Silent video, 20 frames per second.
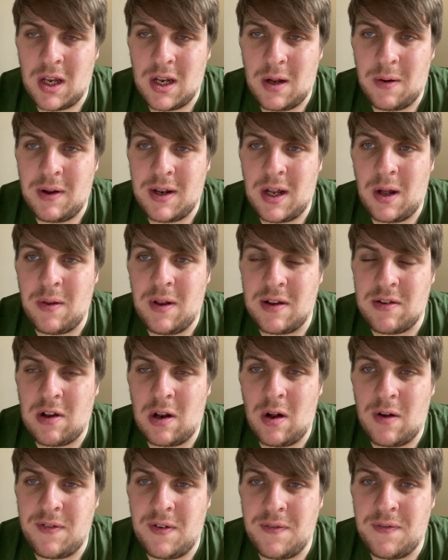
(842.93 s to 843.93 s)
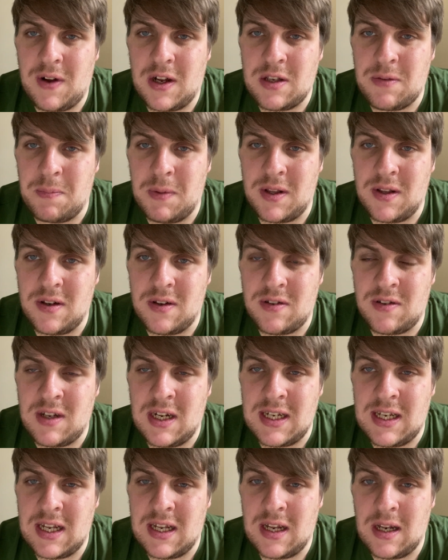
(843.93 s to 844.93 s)
you know, I know there's a lot of investment that's
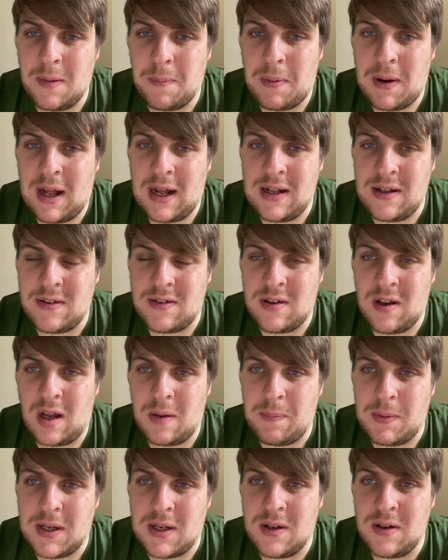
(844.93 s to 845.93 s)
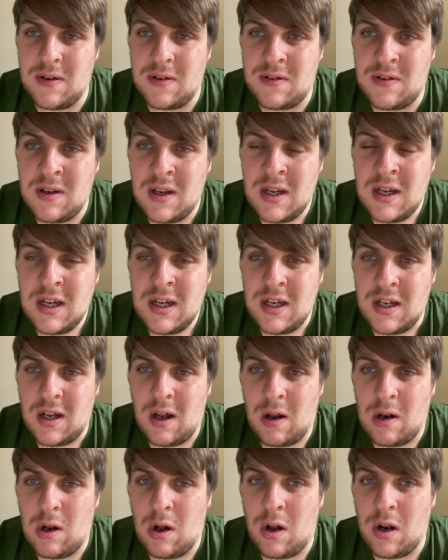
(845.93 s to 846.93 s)
needed in the playing side because, you
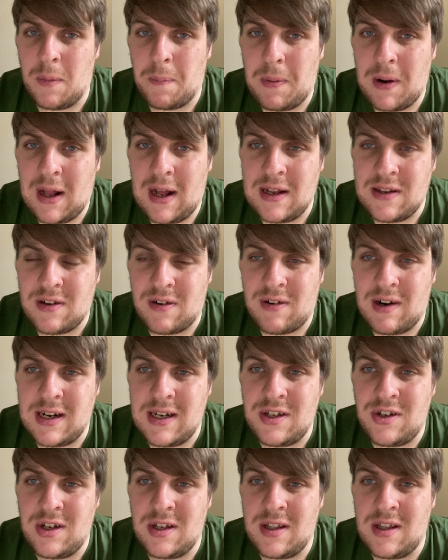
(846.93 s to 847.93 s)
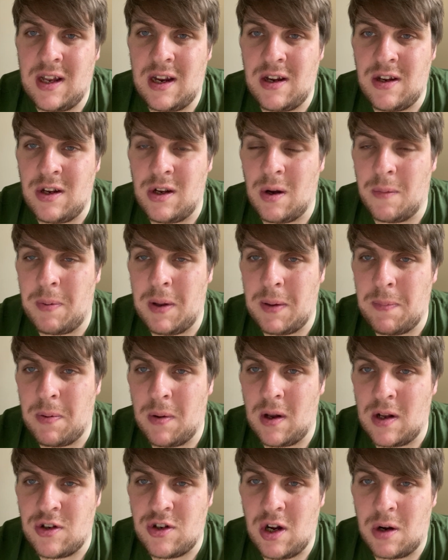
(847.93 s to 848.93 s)
know, a lot of the players are aging now. You've got
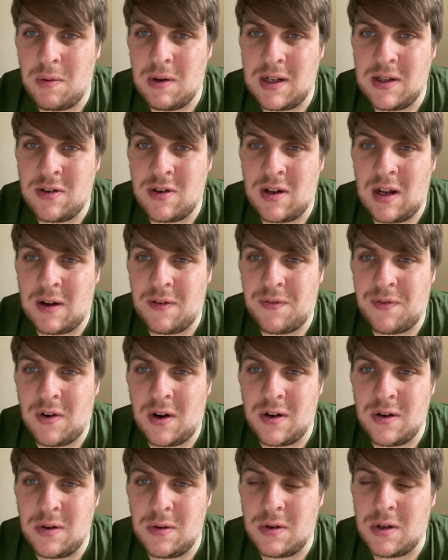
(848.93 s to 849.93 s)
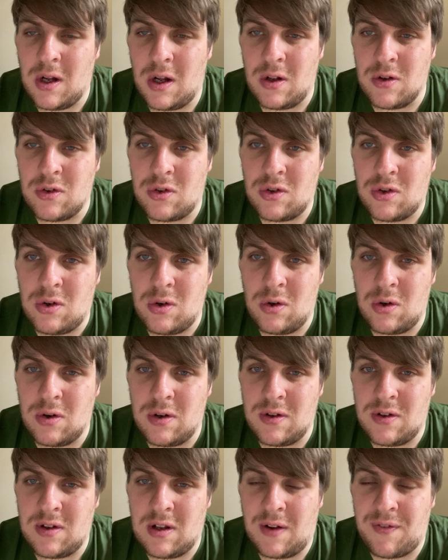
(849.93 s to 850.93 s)
people like Joel Linton up front who can't score
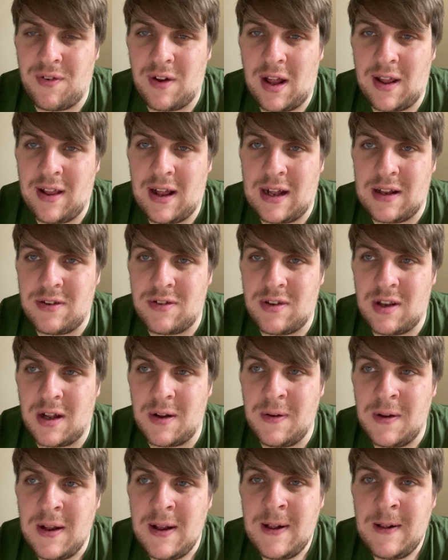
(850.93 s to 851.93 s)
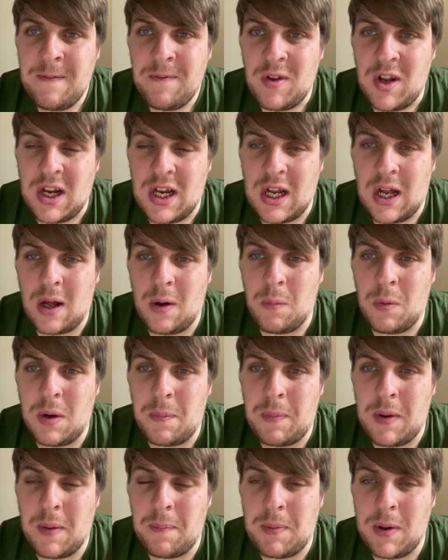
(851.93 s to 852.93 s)
and stuff like that. So, you know, it
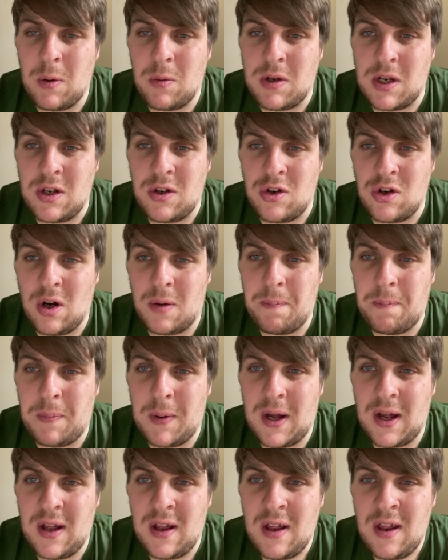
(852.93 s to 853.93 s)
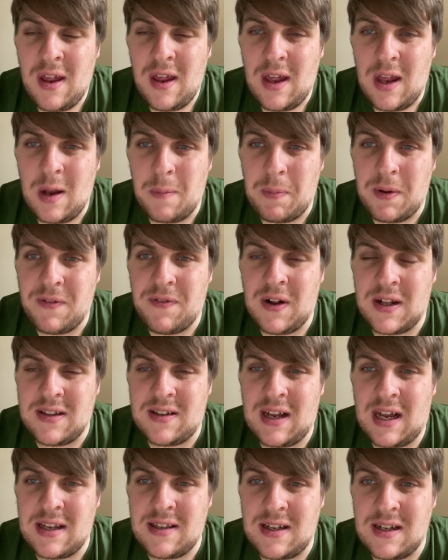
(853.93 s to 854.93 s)
would be a building job, but it'd be
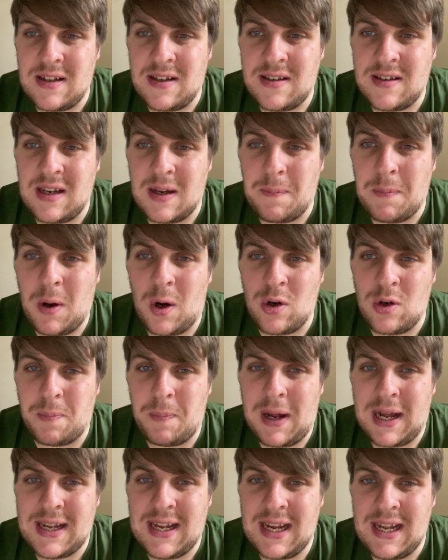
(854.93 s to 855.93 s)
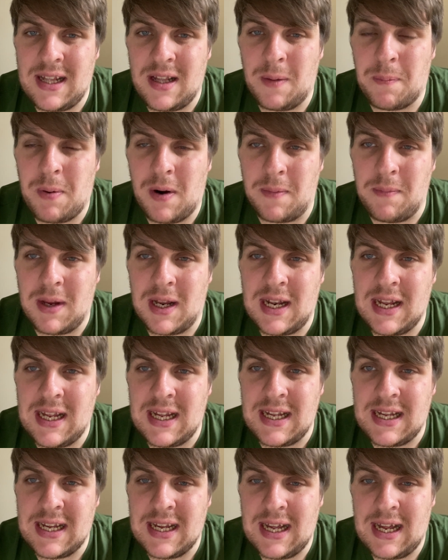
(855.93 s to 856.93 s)
fantastic to see Poch back in the Premier
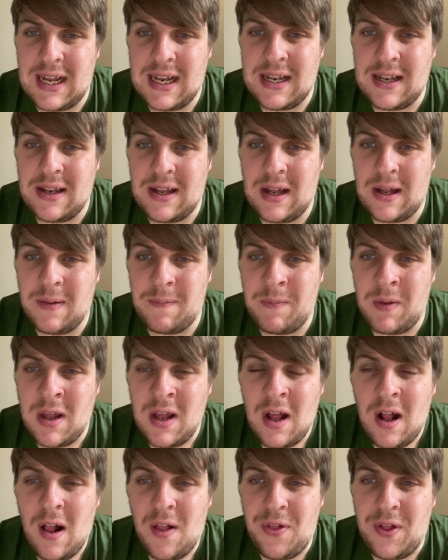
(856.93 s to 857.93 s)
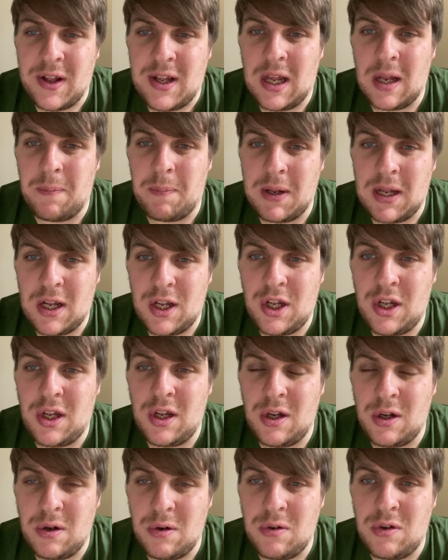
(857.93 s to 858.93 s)
League. And I think it'd be a
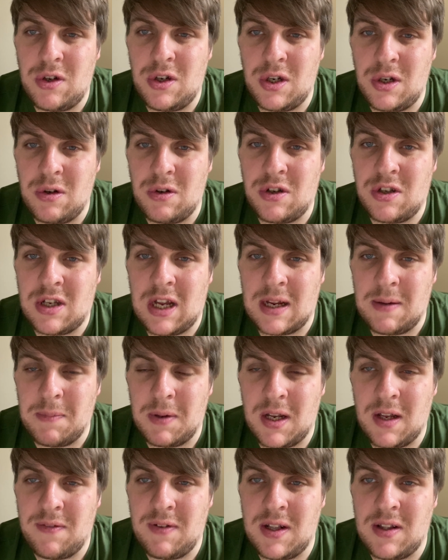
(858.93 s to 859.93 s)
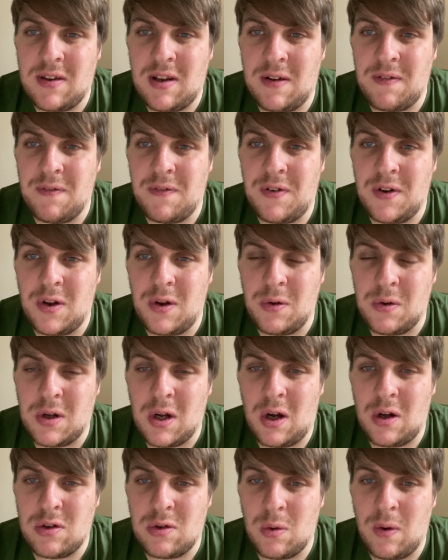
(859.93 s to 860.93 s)
huge, huge statement of intent for
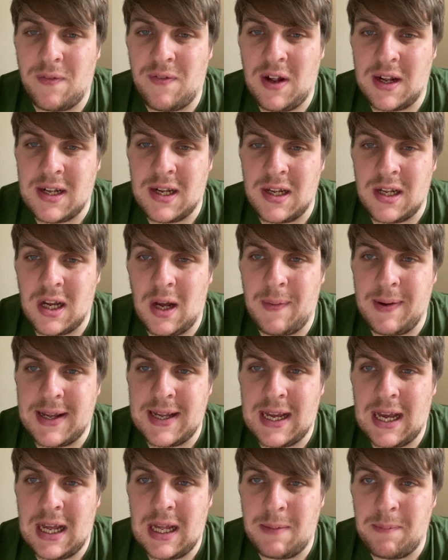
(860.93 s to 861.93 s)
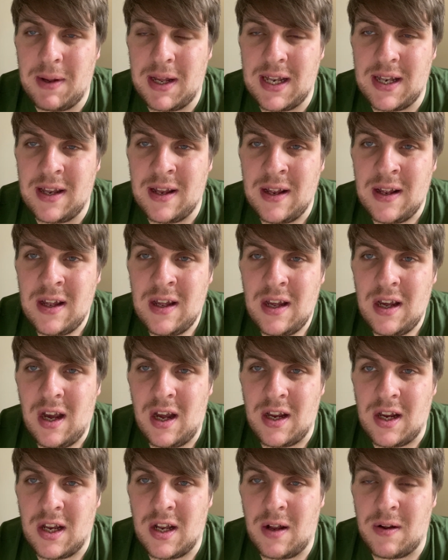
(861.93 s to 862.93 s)
Newcastle if they can go and get him in
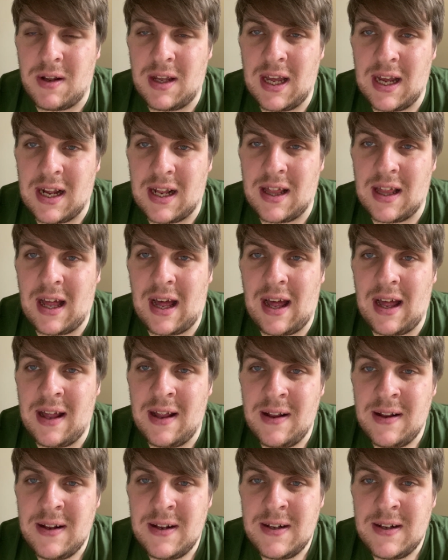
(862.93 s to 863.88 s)
and, you know, kick that